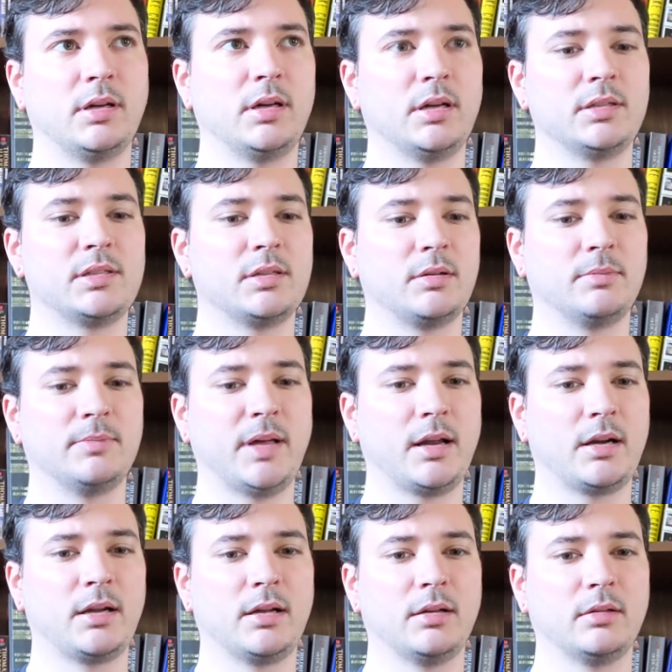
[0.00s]
It's about
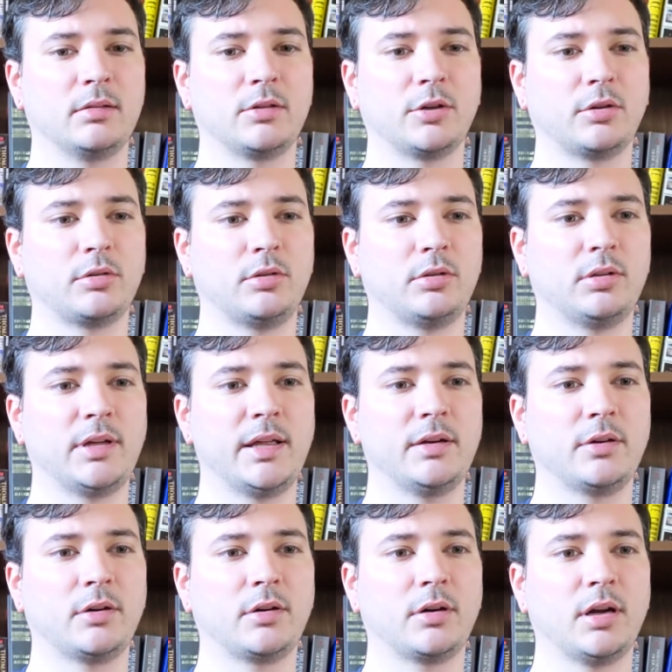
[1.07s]
a girl and
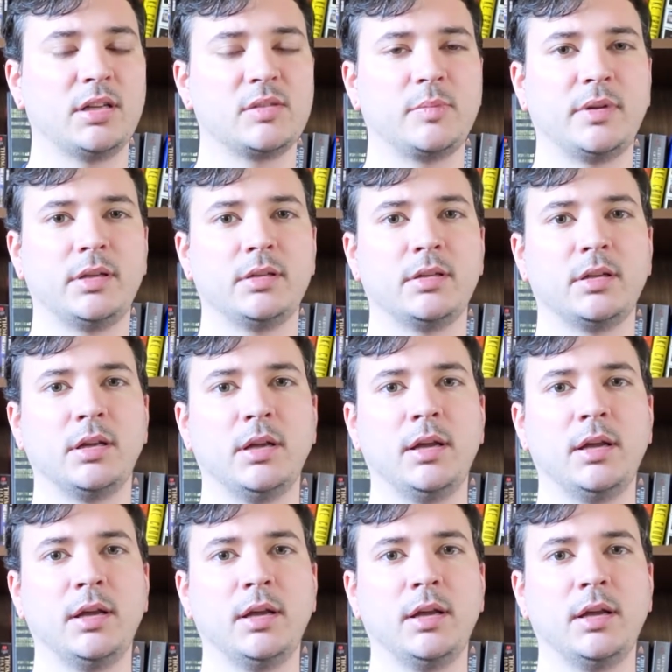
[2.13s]
her husband.